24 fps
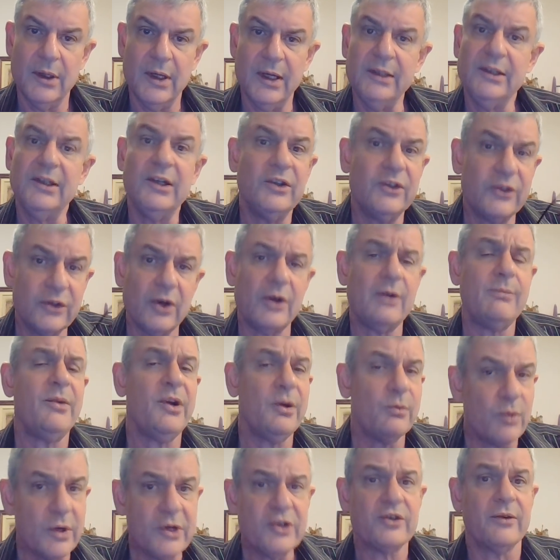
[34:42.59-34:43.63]
and
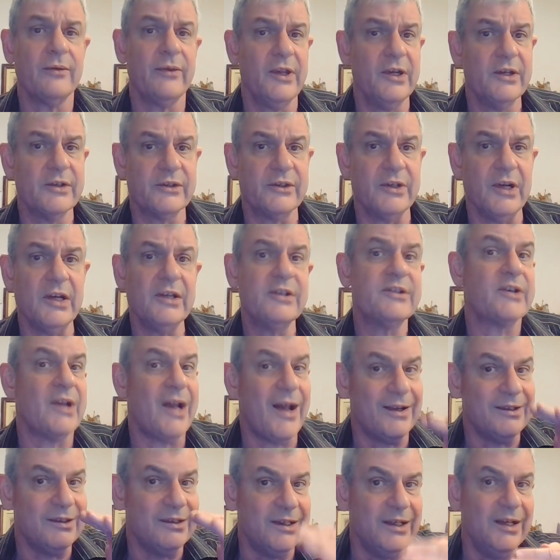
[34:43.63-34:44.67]
determine which of these things
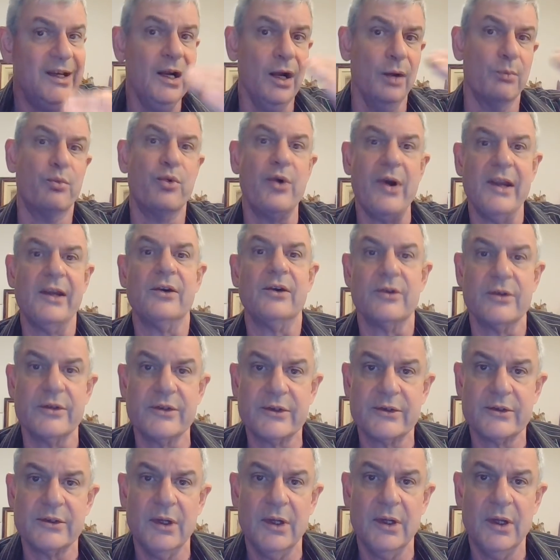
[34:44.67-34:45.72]
are deal
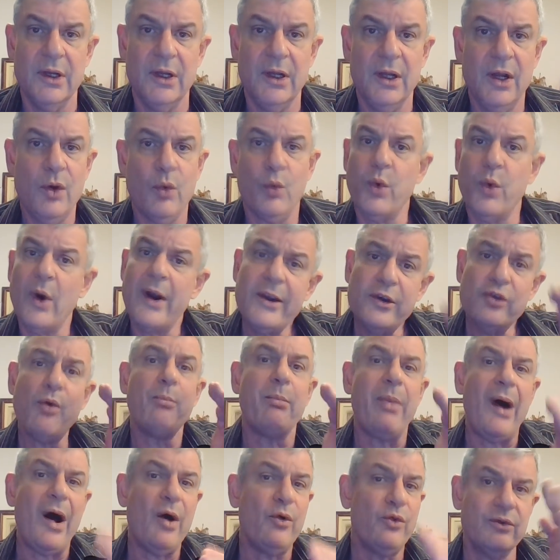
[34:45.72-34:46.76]
breakers, where your
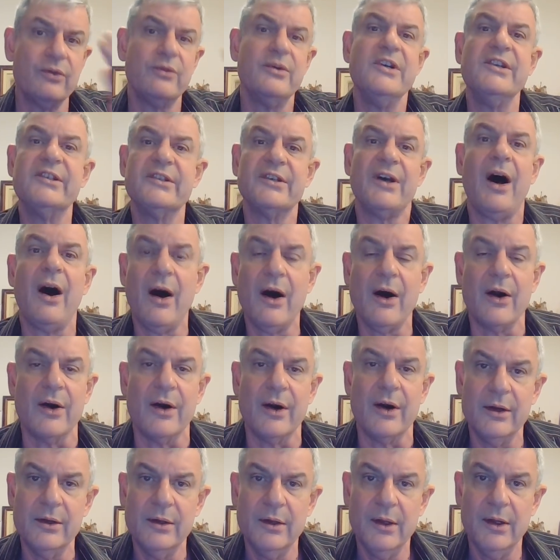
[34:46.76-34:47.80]
boundaries
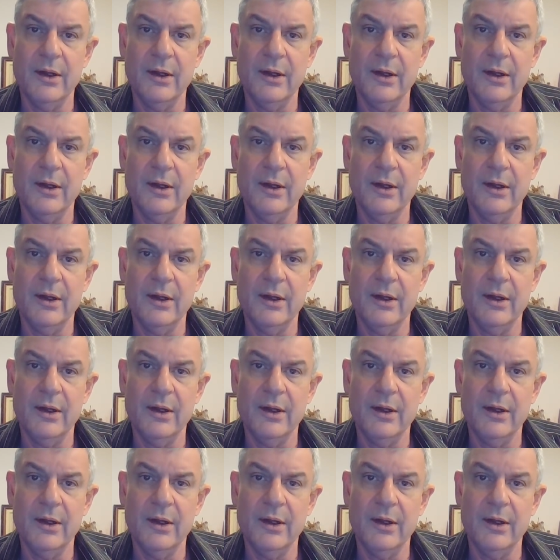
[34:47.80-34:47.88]
are,